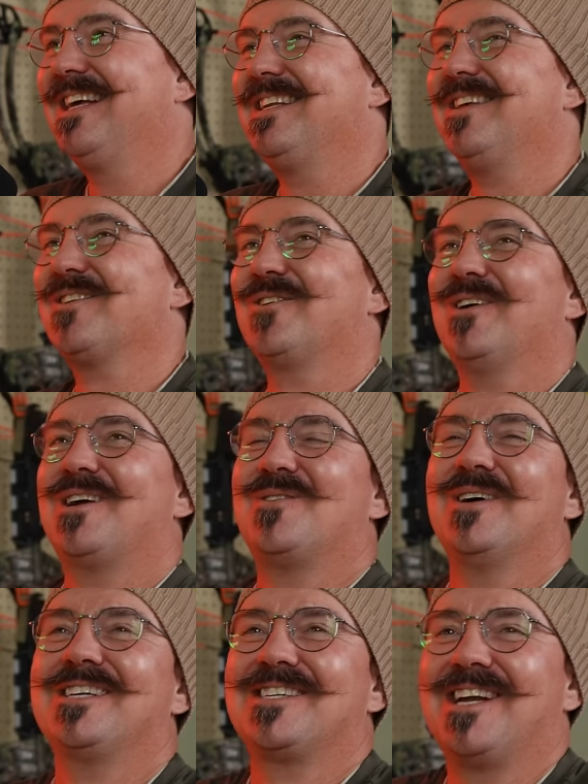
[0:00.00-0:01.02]
another great
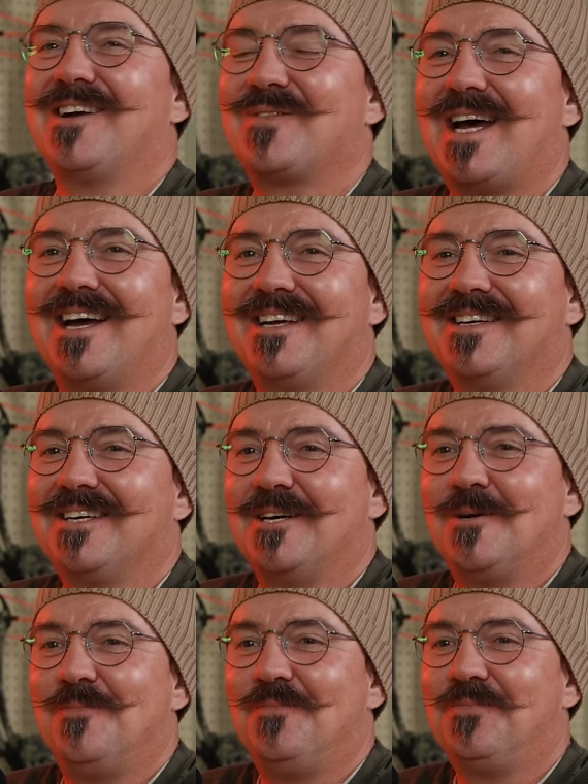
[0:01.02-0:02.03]
question i i
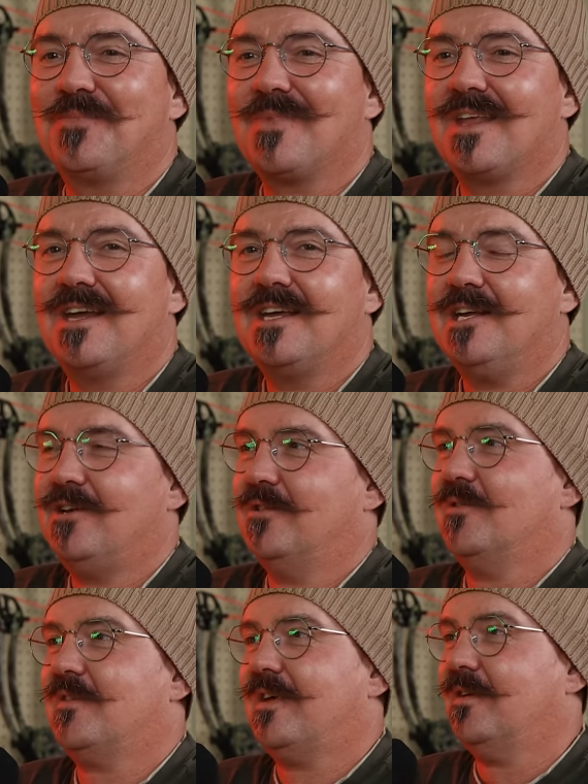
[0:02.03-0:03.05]
um you know,
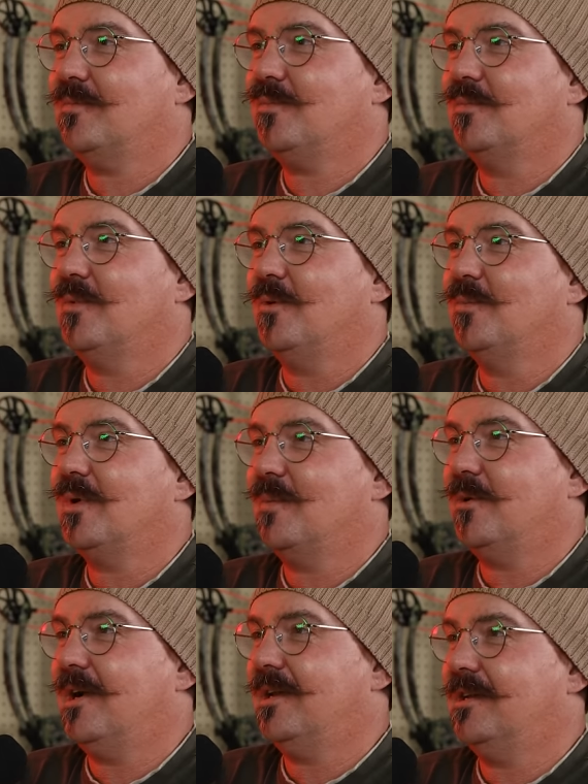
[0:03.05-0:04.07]
there's that old
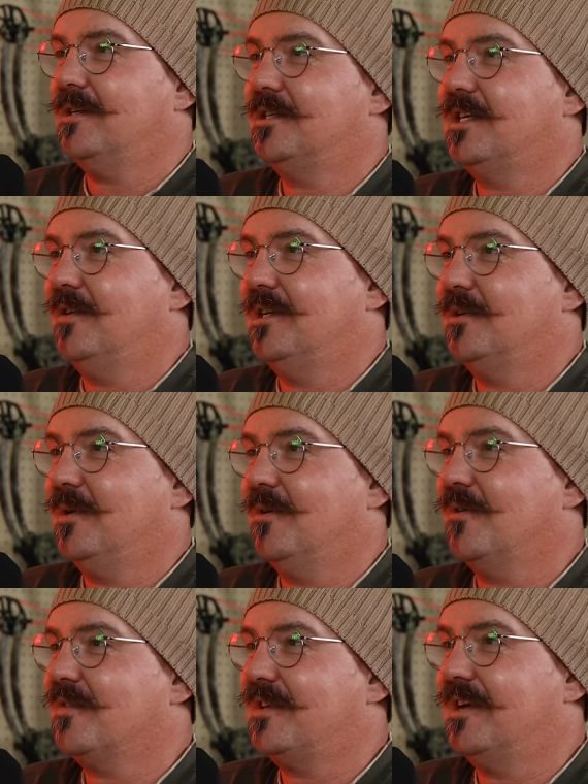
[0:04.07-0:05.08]
prepper adage, 72
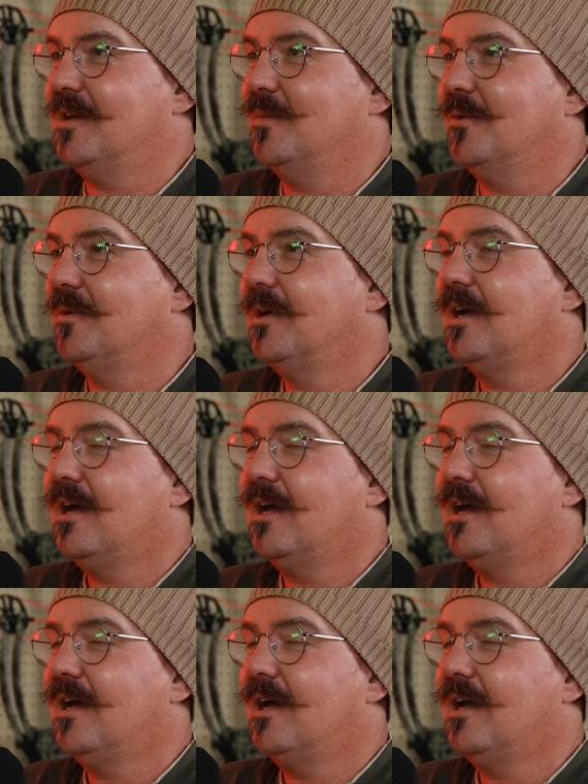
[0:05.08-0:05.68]
hours to animal.